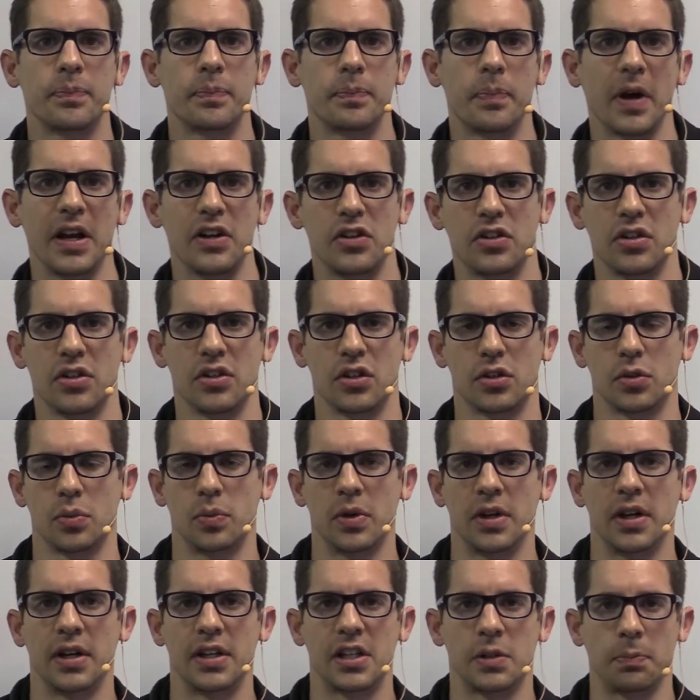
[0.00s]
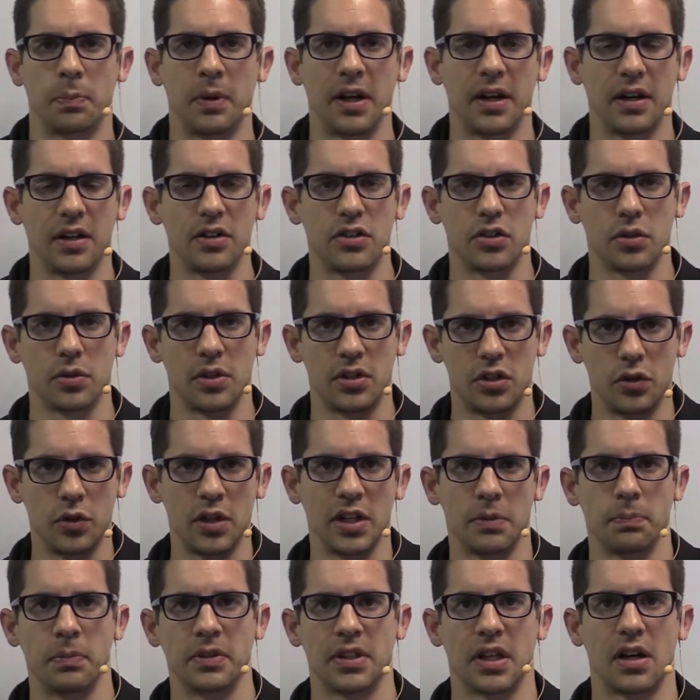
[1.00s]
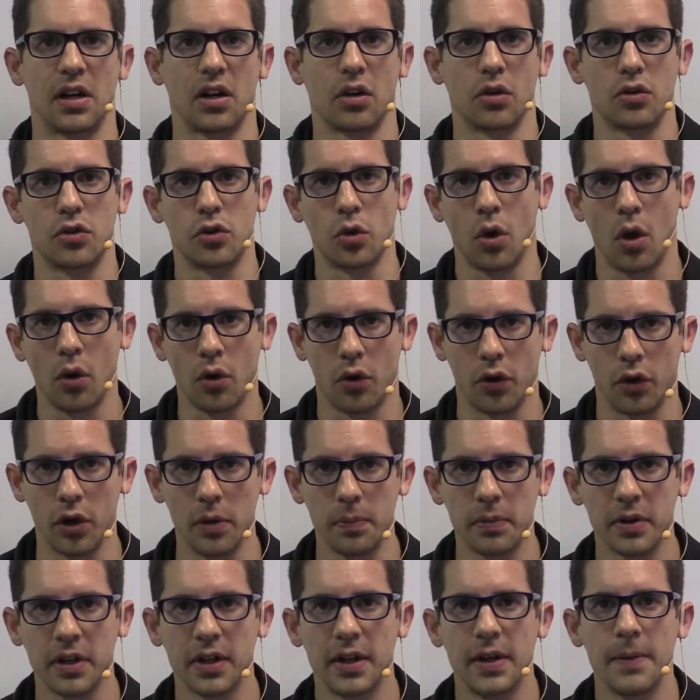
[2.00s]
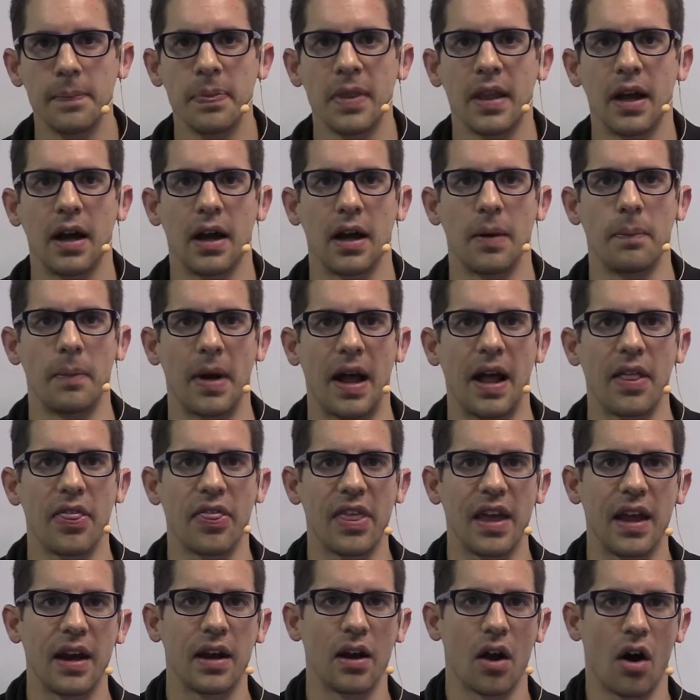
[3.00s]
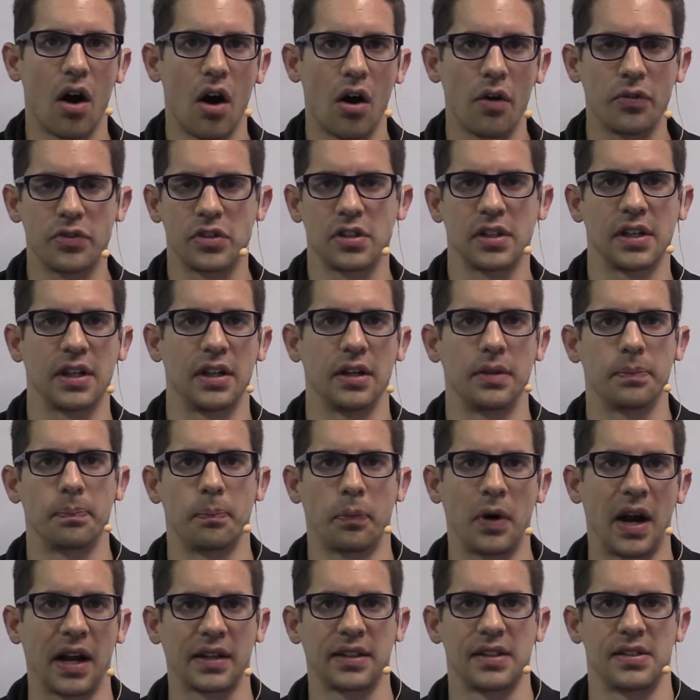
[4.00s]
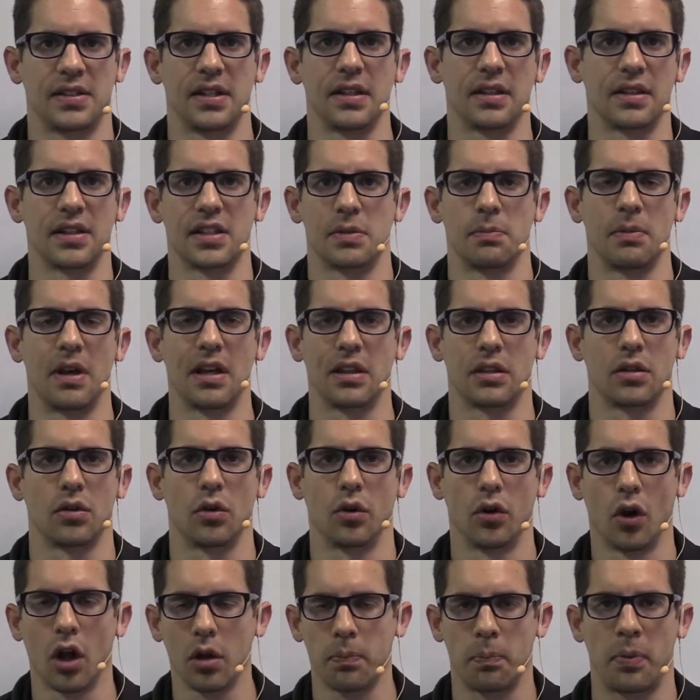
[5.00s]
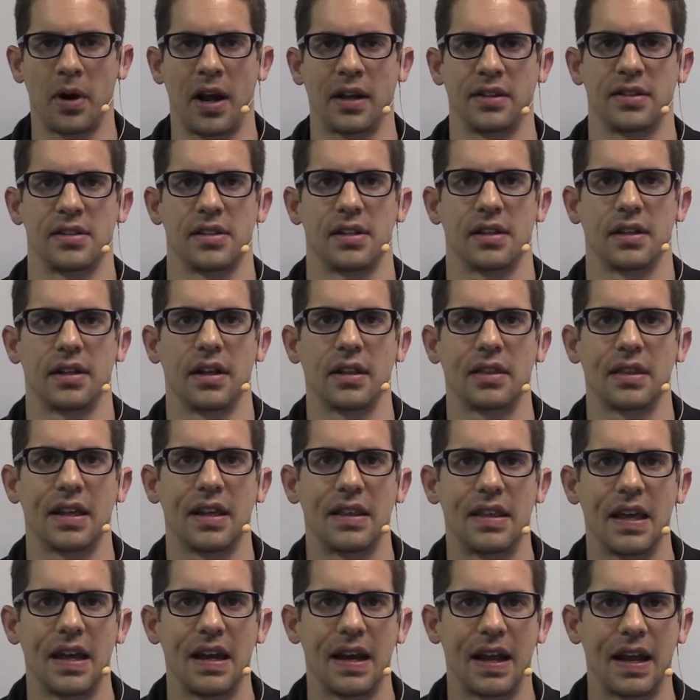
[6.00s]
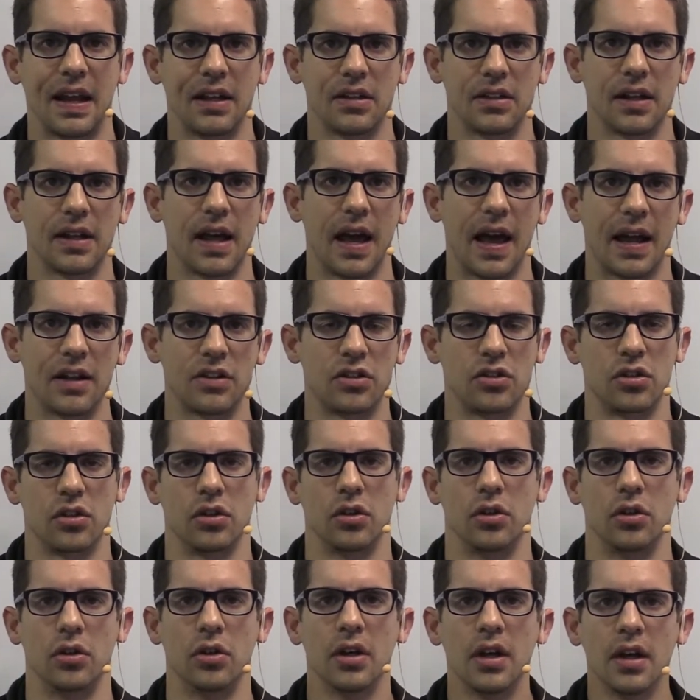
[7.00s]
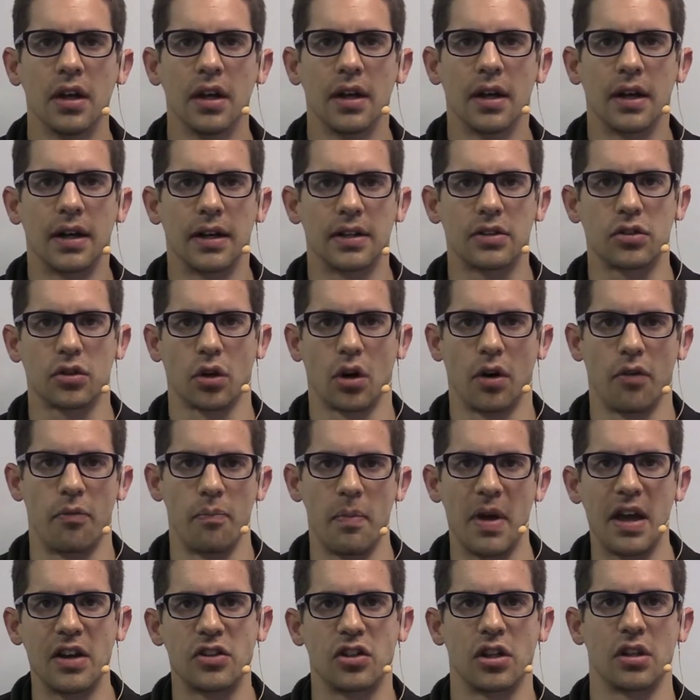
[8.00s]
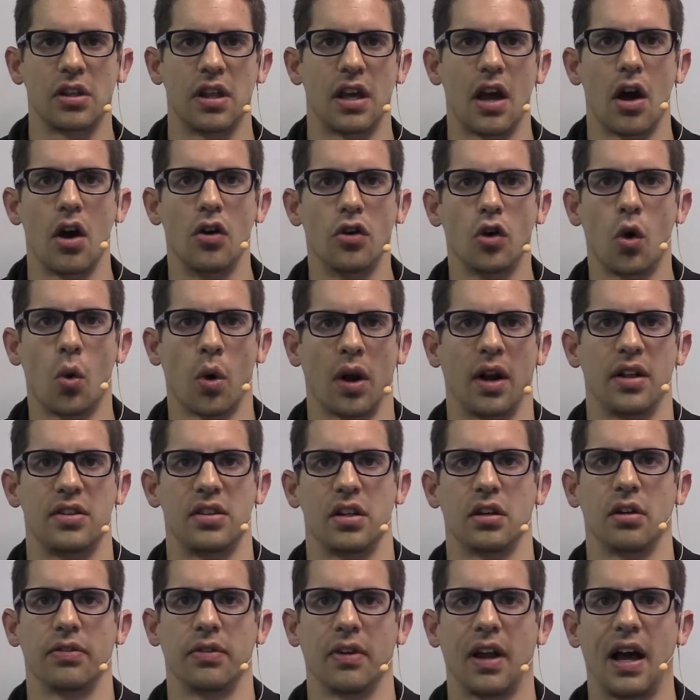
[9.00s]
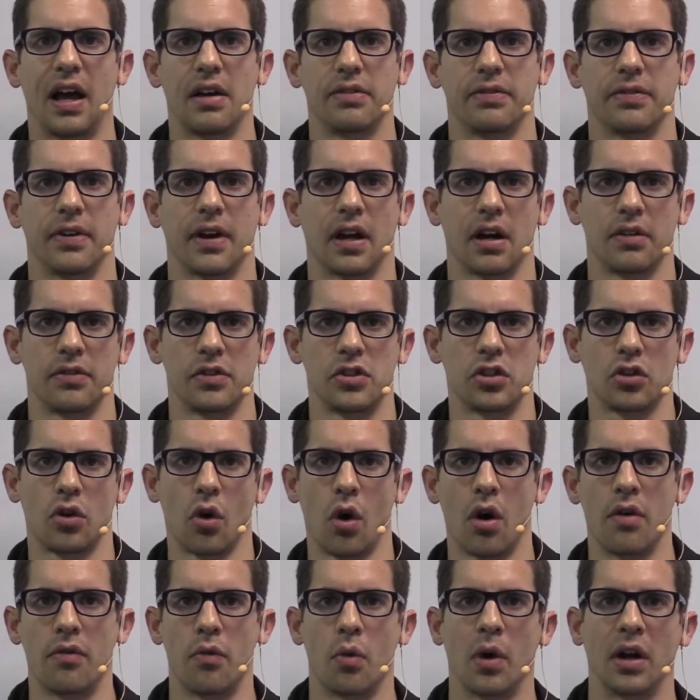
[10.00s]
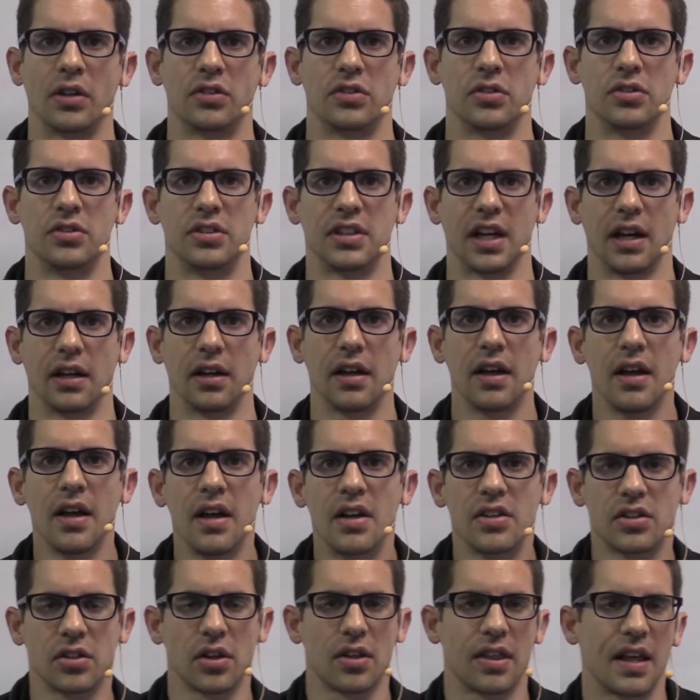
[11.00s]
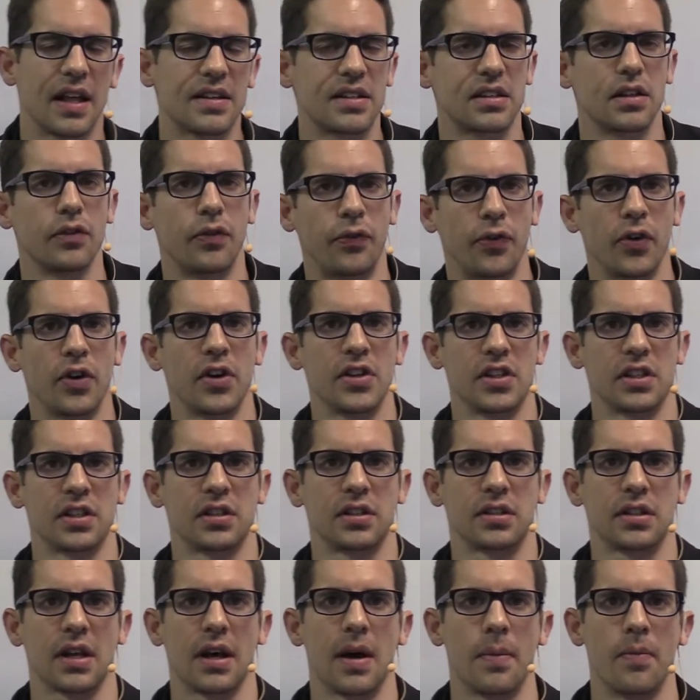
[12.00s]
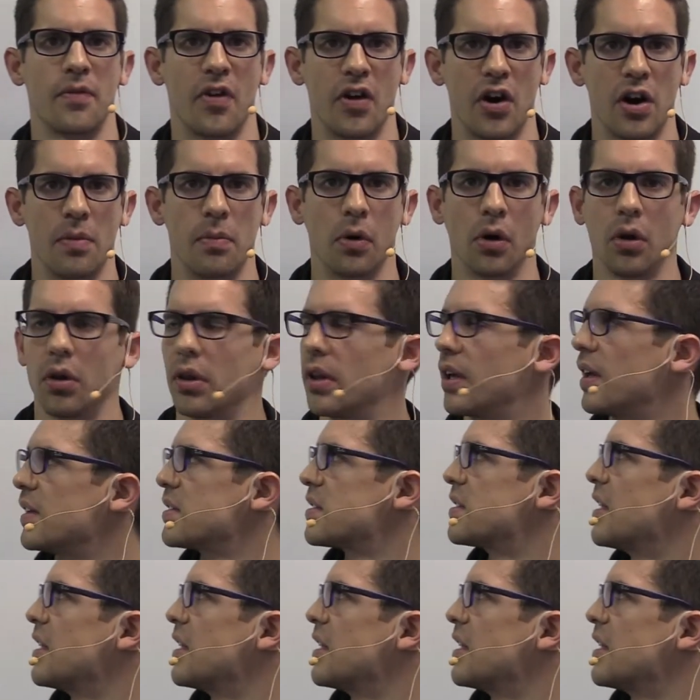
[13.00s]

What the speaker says: patients were split into a treatment and a control group. And then after practicing this method or not practicing it, they then had to sort of measure their own quality of life out of a score of 1 to 10. So that's the first variable, is